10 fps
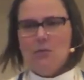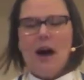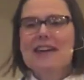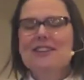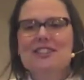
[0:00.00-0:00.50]

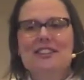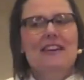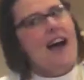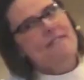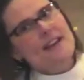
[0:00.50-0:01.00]
Why is she
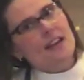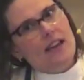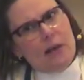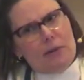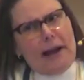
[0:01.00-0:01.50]

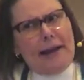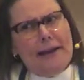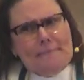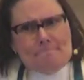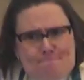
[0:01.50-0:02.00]
laughing,
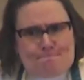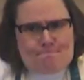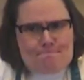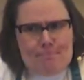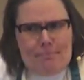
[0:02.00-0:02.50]
Abraham?
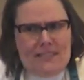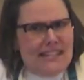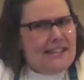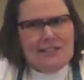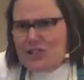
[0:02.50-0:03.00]

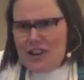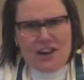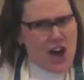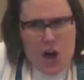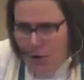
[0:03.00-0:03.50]
Didn't
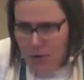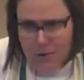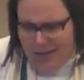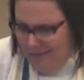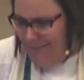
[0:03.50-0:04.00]
she know?
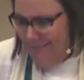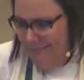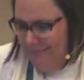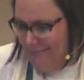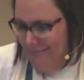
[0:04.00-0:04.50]

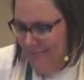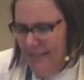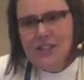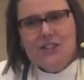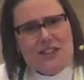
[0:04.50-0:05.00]

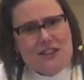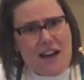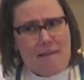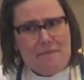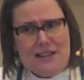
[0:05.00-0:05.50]
This should
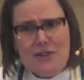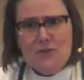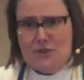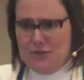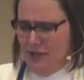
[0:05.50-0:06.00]
not be
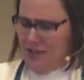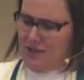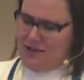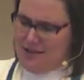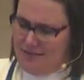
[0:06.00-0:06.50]
new news
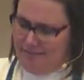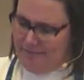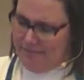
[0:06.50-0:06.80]
to her.